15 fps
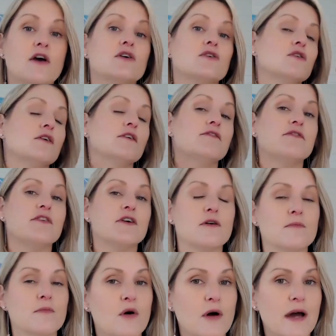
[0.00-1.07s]
you feel
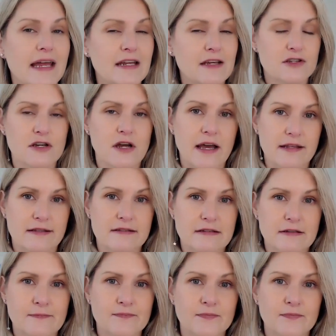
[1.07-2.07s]
more energized.